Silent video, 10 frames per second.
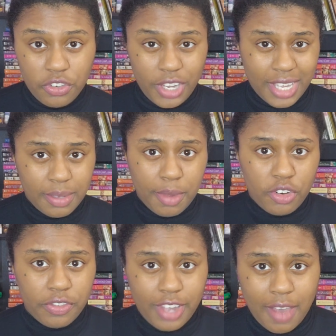She has a
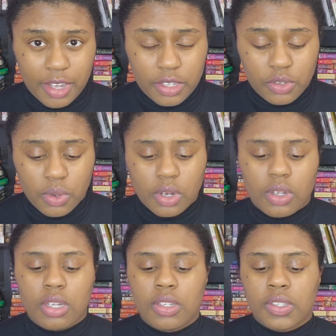bunch of sapphic
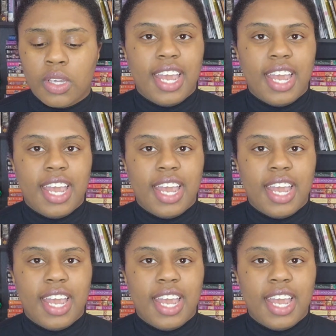historicals.